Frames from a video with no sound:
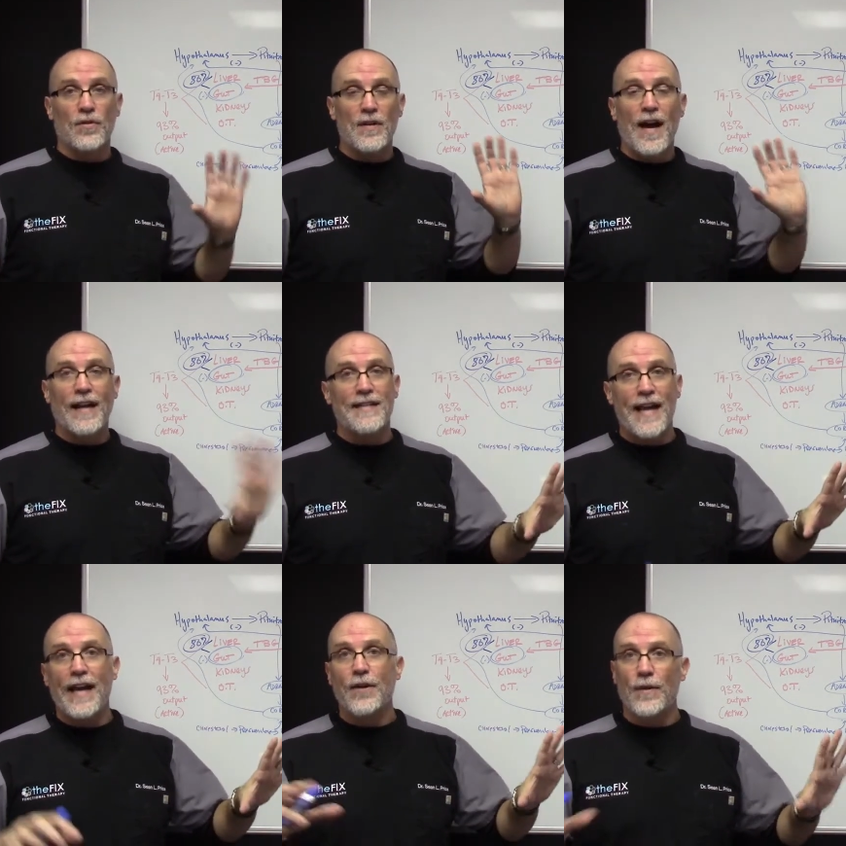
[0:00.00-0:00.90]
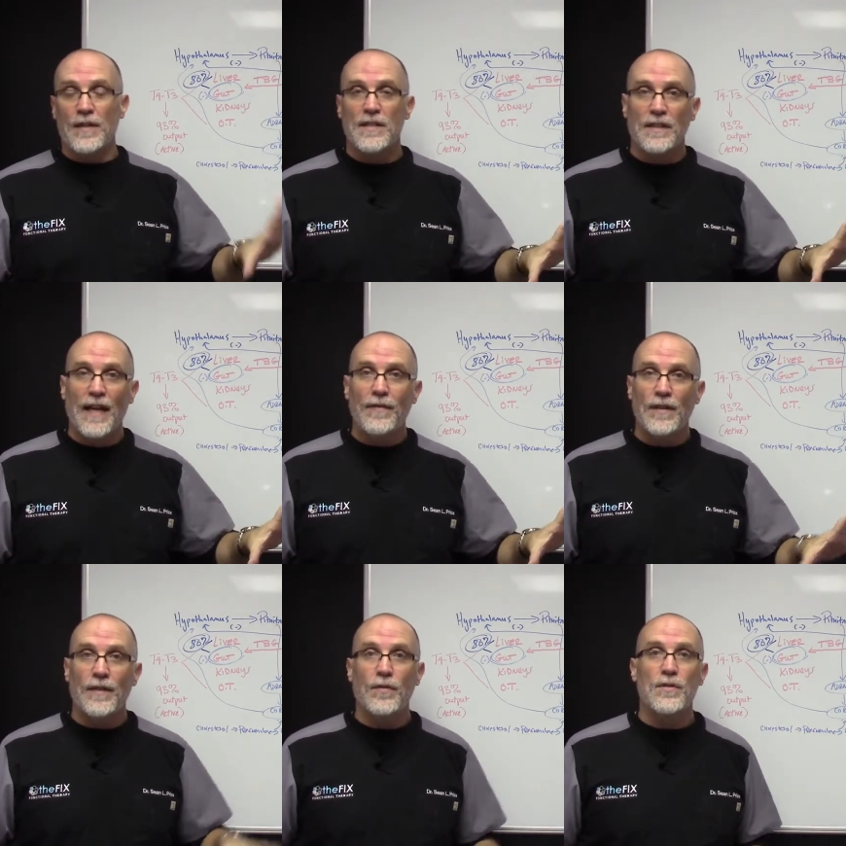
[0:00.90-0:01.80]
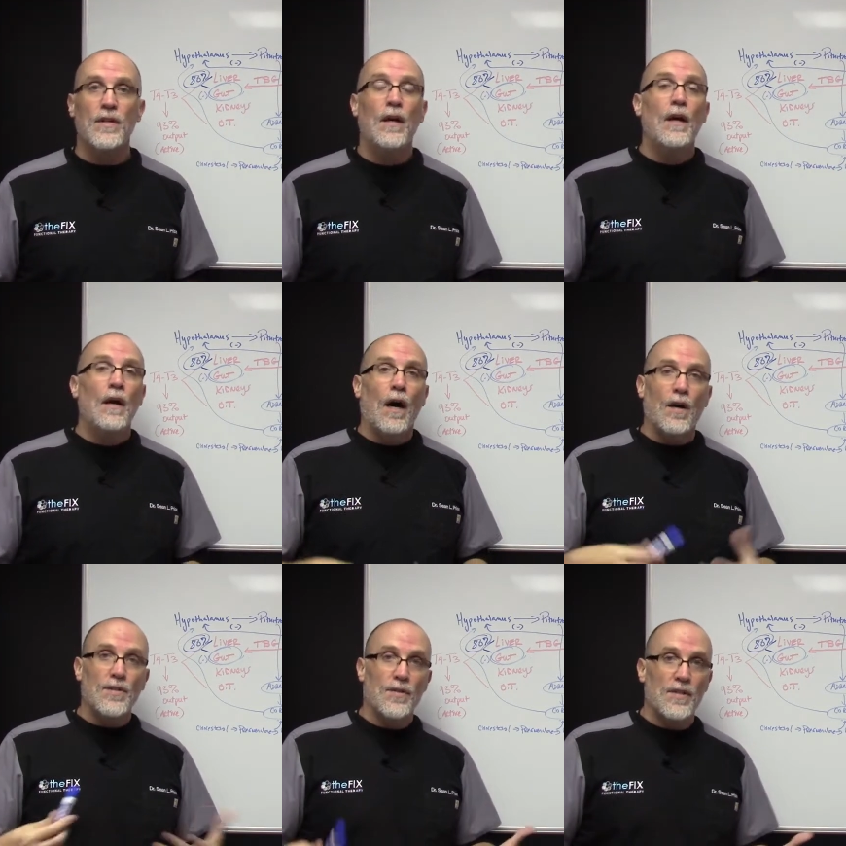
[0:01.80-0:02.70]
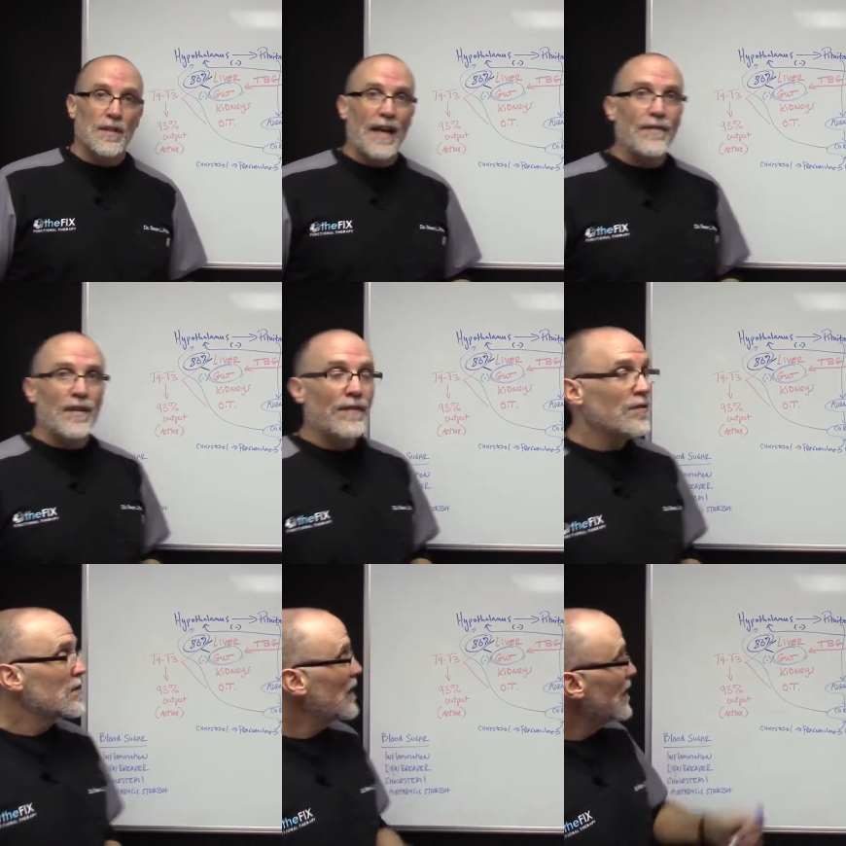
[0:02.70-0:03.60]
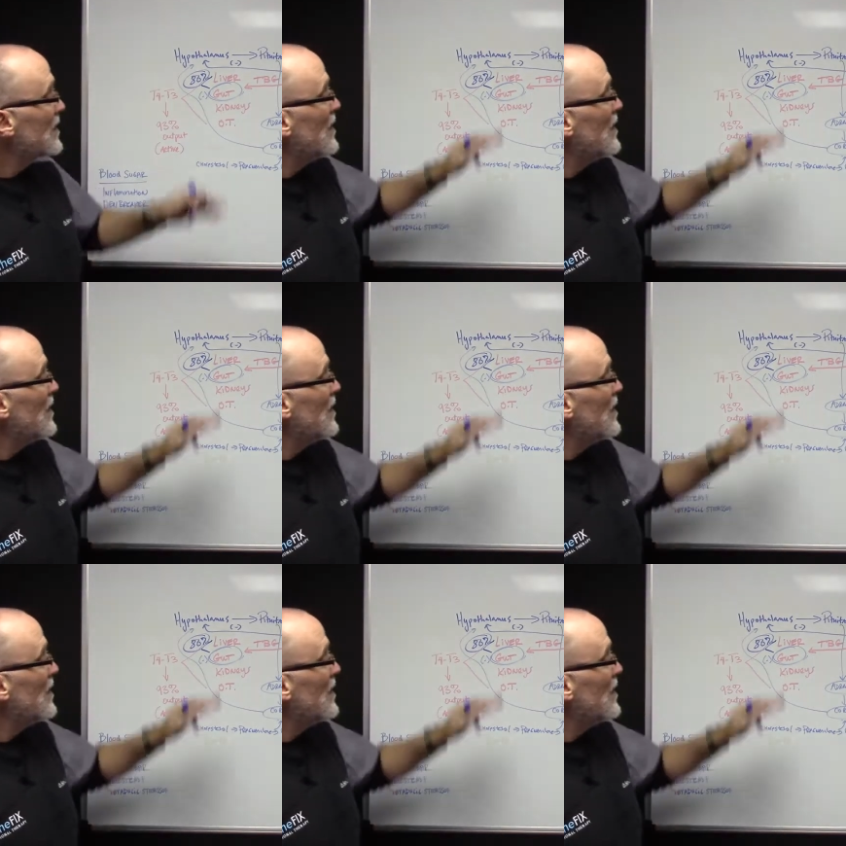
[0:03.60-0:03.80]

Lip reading: are not as accurate as saliva levels. Also, saliva levels let us